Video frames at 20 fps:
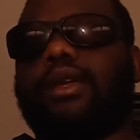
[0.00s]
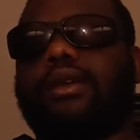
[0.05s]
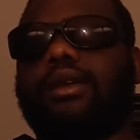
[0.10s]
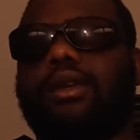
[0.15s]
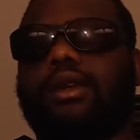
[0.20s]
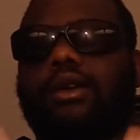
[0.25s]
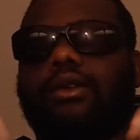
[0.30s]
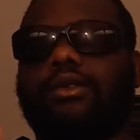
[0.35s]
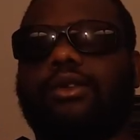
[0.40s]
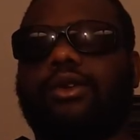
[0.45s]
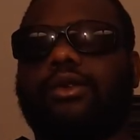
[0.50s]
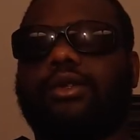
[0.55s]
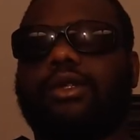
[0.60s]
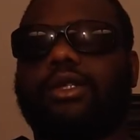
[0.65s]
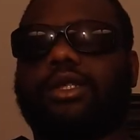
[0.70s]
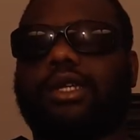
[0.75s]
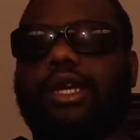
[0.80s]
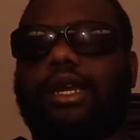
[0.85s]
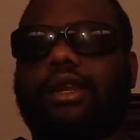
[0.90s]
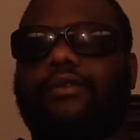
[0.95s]
you know they're
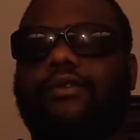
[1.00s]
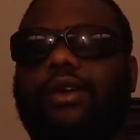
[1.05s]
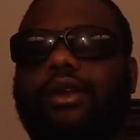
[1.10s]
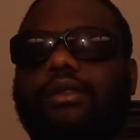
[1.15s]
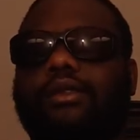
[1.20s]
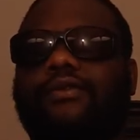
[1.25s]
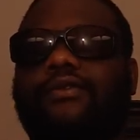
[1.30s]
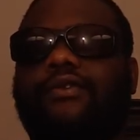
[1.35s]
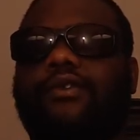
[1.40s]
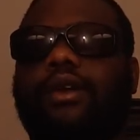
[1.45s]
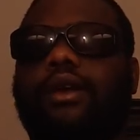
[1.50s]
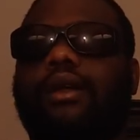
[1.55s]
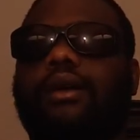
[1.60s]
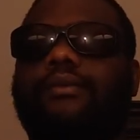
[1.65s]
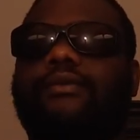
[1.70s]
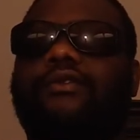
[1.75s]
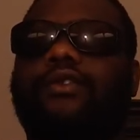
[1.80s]
just kind of like um,